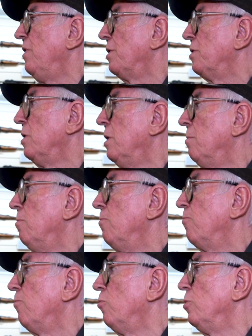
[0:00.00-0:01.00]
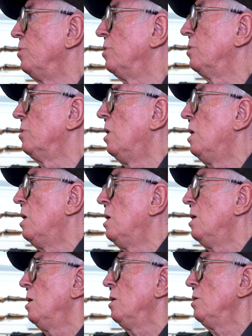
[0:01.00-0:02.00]
Vietnam, was
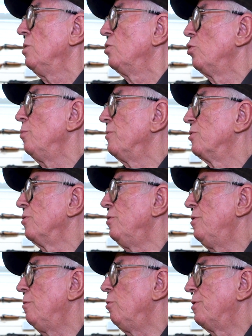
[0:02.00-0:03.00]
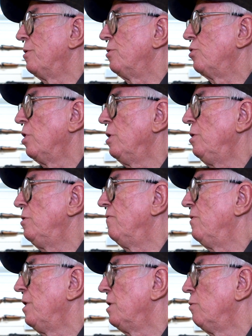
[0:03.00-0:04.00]
superseded with the change
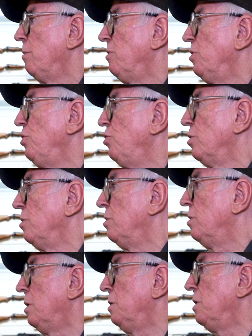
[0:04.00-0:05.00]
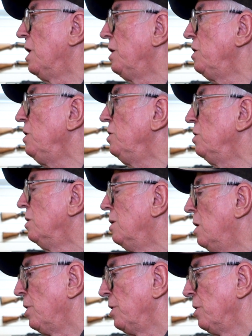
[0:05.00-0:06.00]
of NATO ammunition in the 80s.
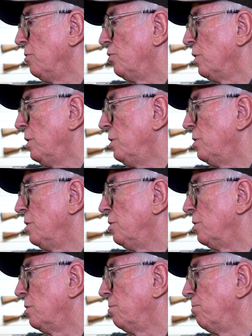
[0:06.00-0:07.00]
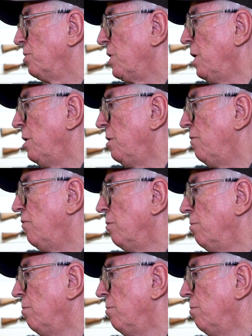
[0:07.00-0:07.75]
NATO changed its standard from